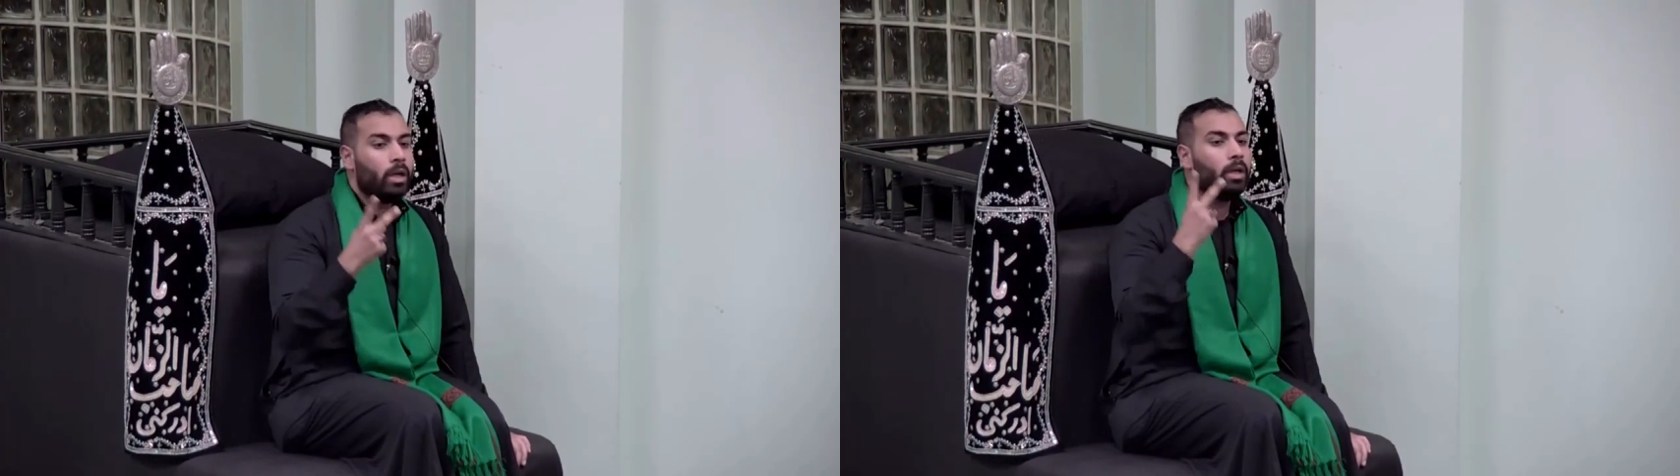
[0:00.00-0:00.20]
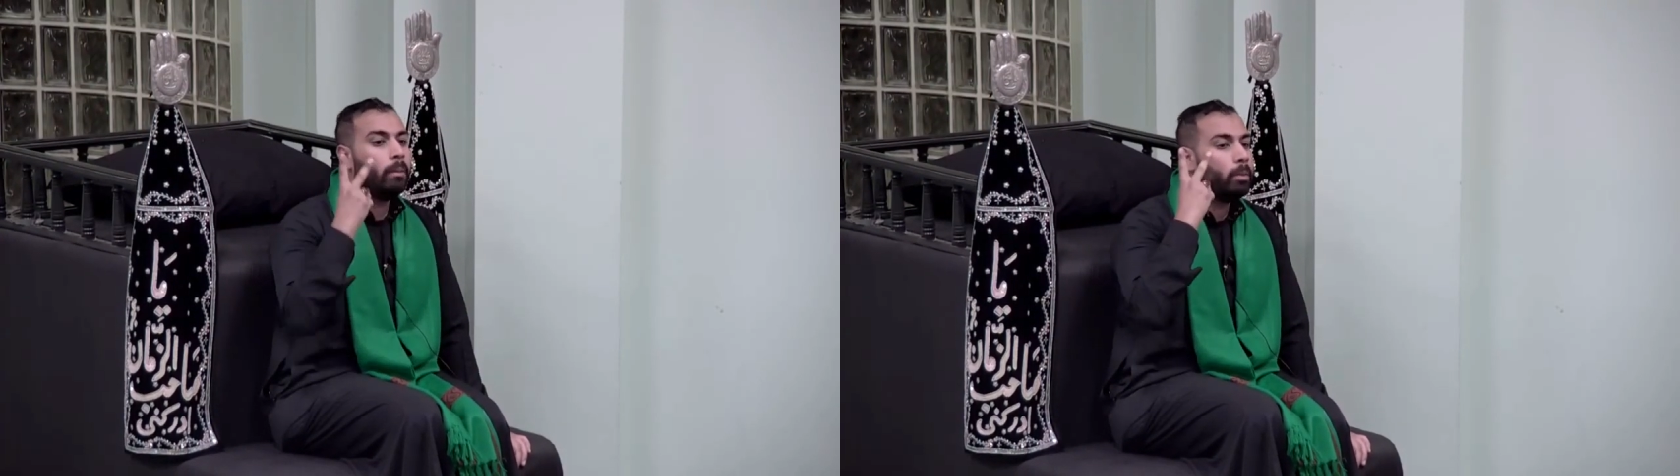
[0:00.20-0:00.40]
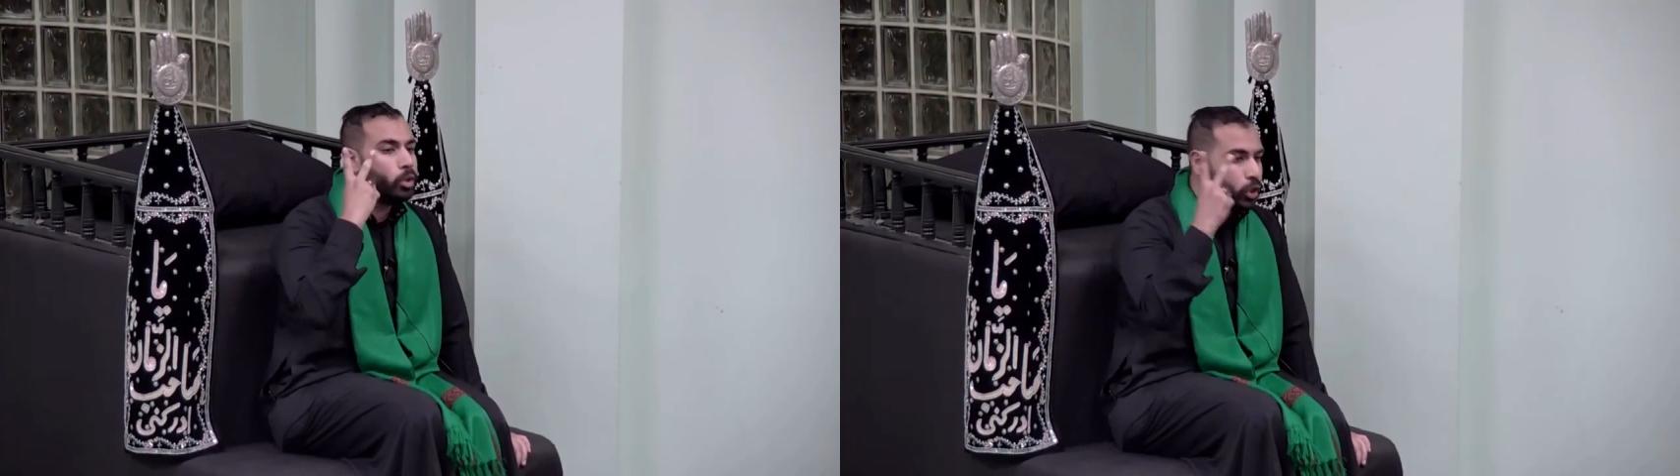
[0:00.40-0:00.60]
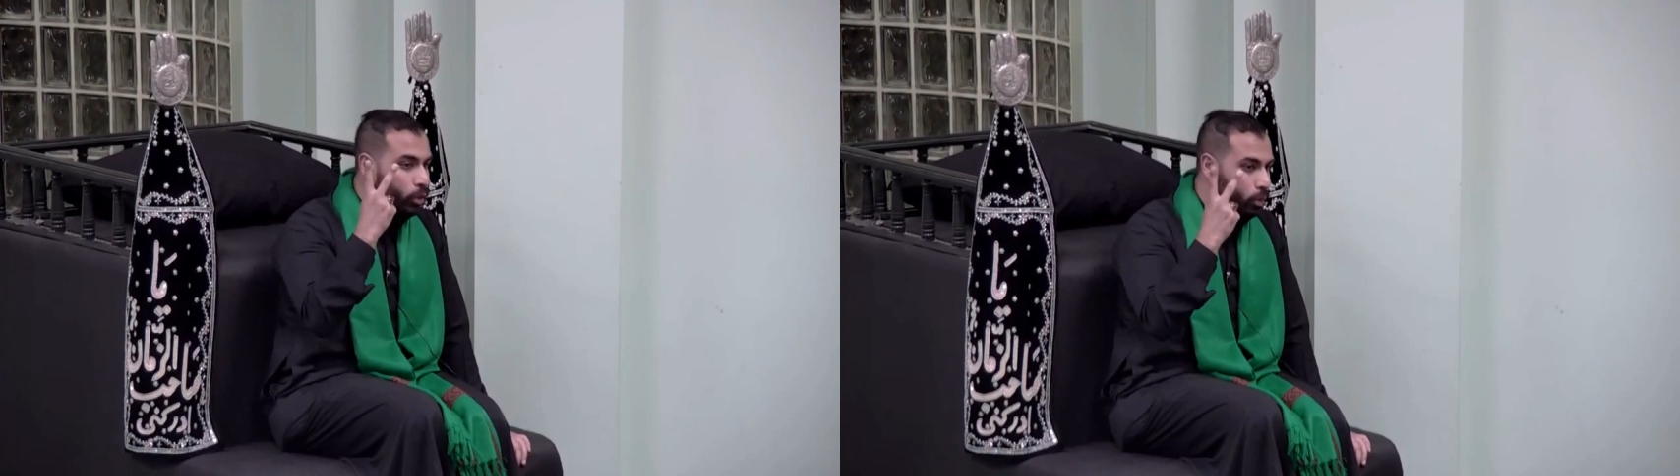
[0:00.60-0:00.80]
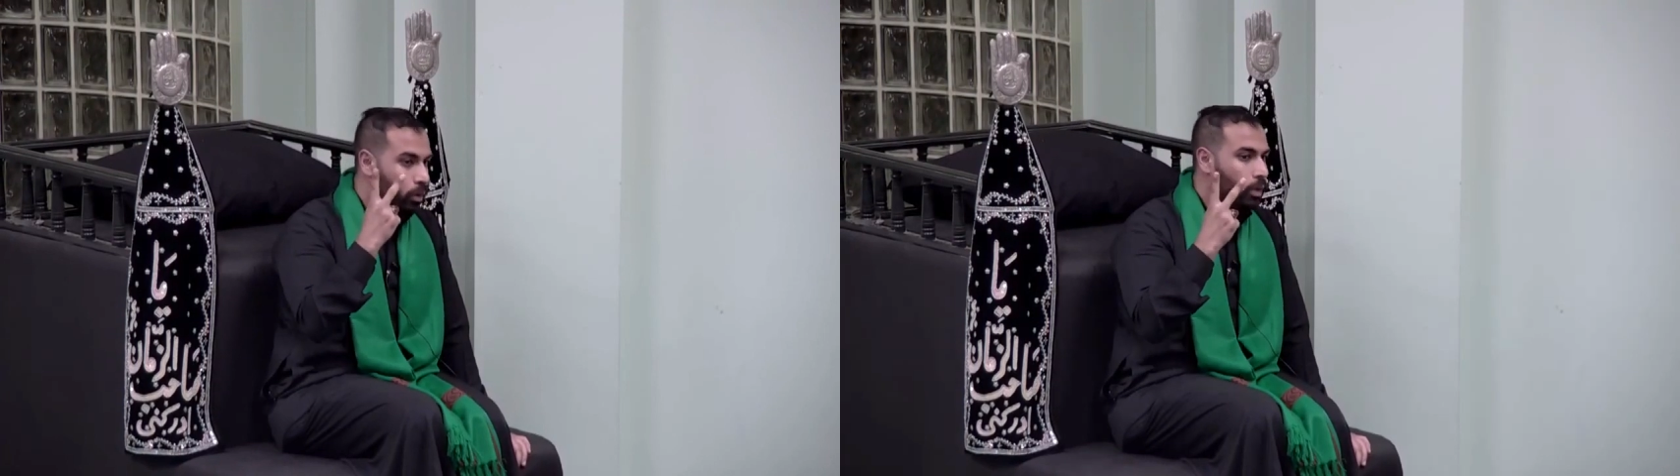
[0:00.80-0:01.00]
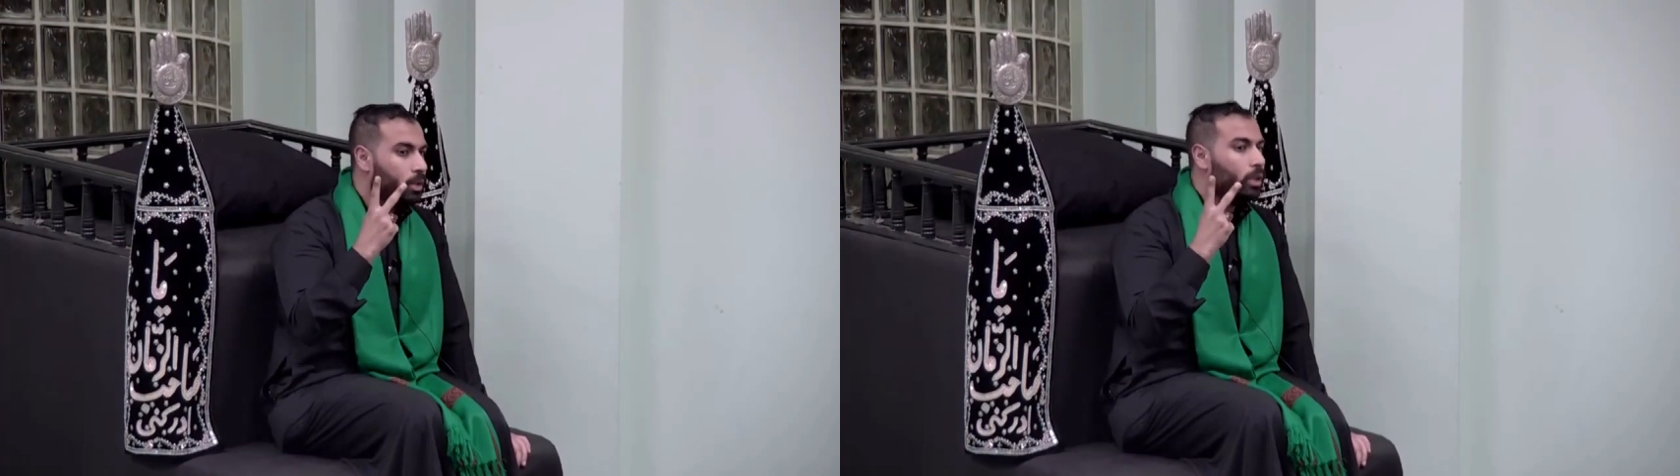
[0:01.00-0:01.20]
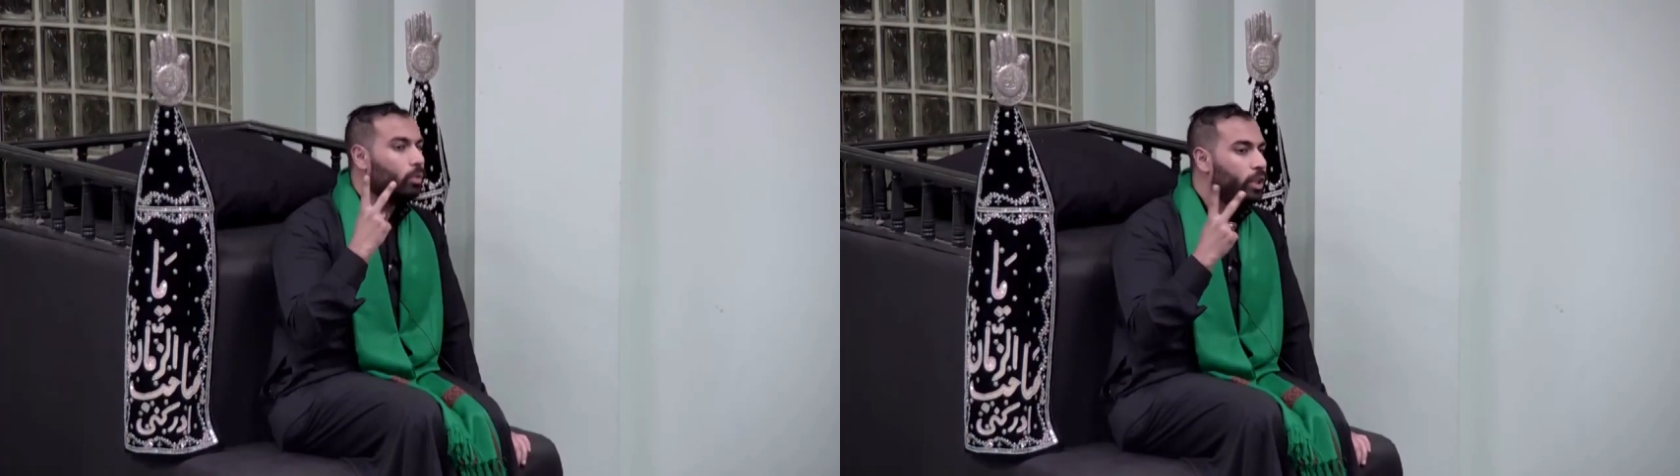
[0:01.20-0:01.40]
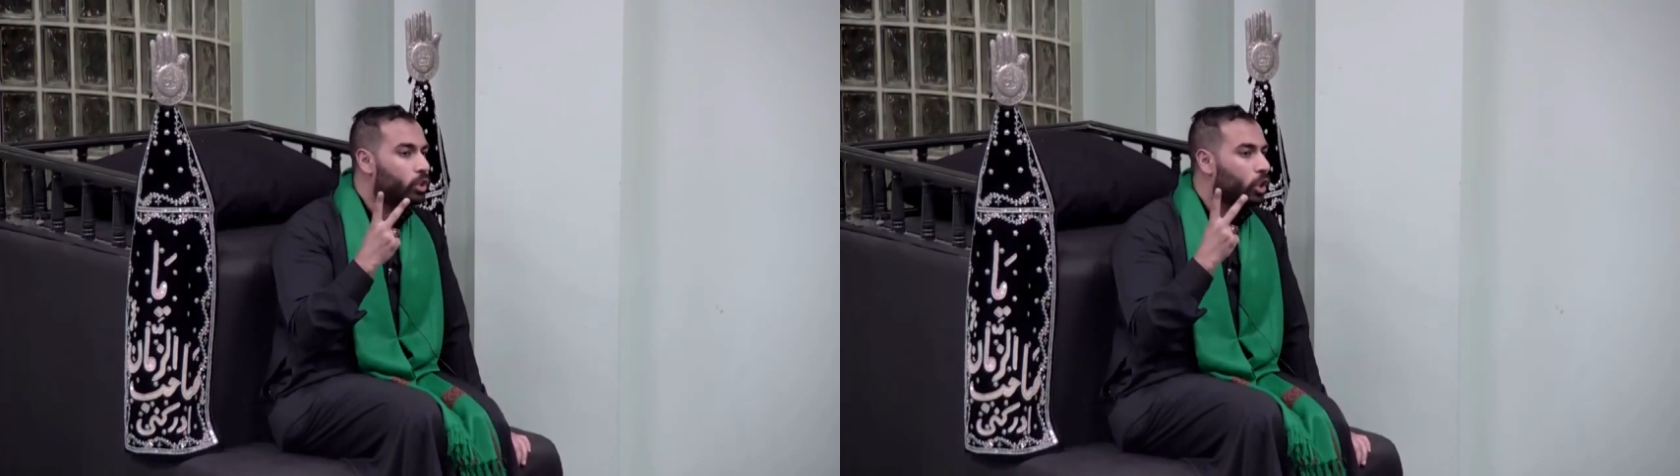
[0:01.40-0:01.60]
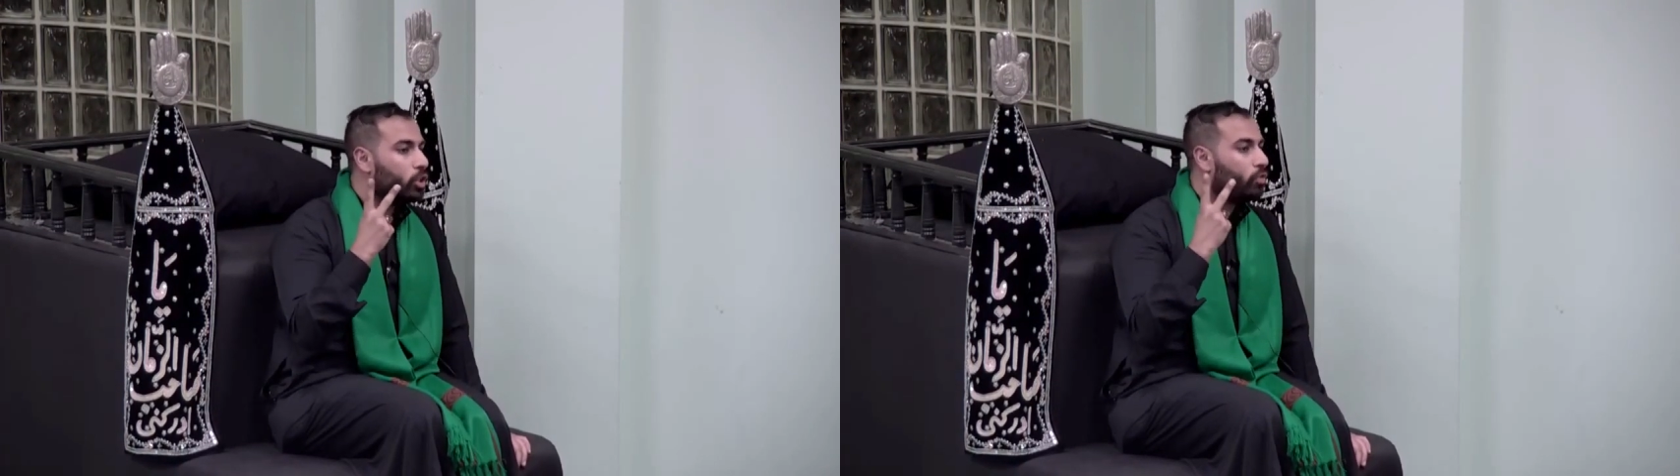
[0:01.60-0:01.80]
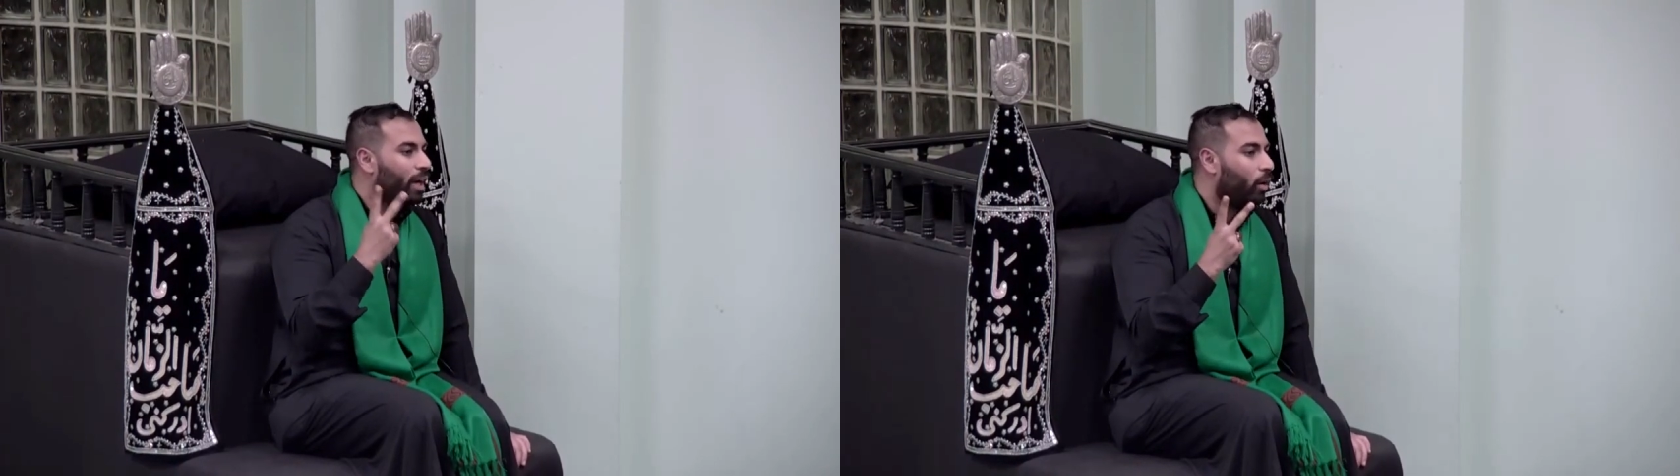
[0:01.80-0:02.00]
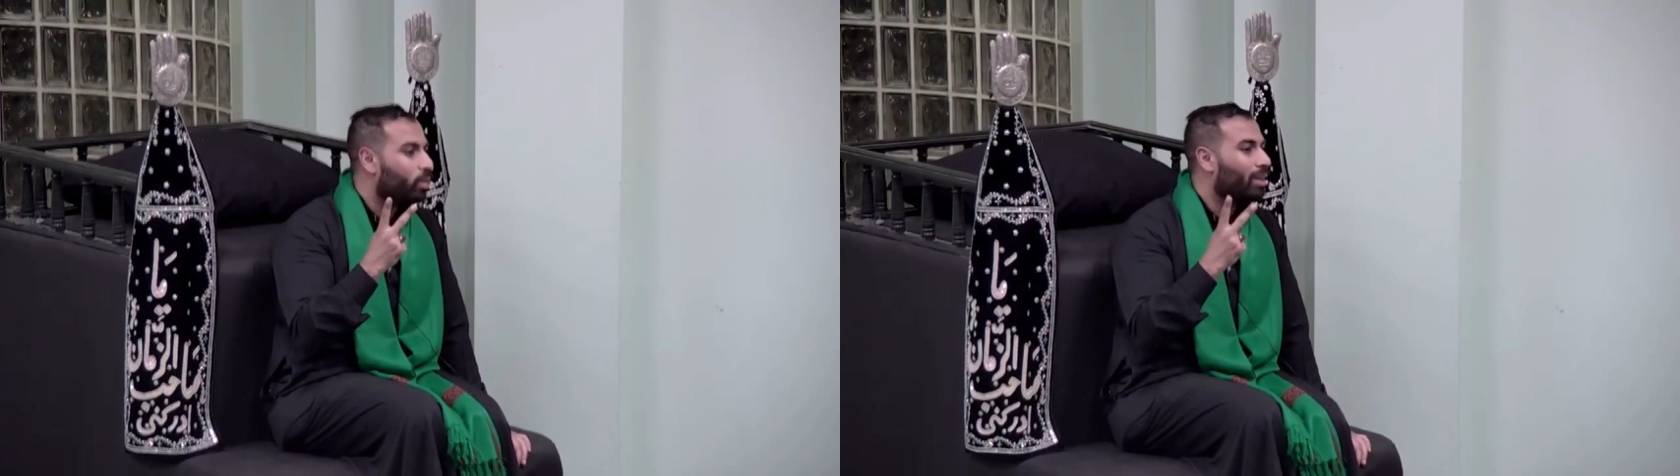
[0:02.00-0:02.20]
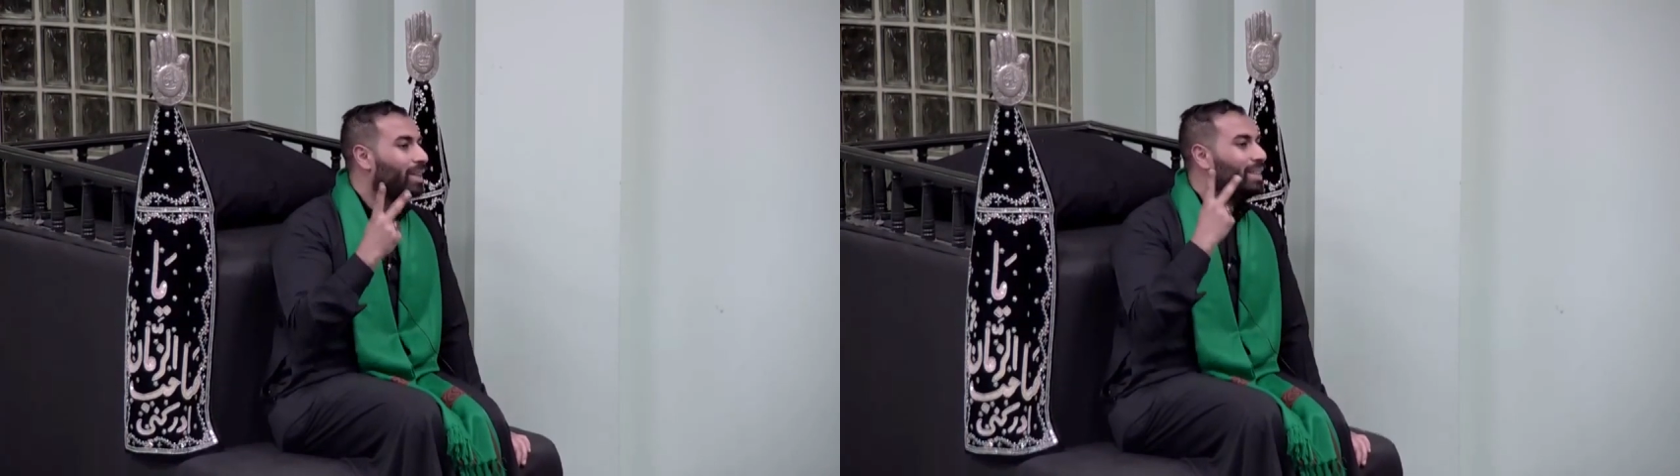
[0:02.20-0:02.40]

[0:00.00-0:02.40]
Number two, the research found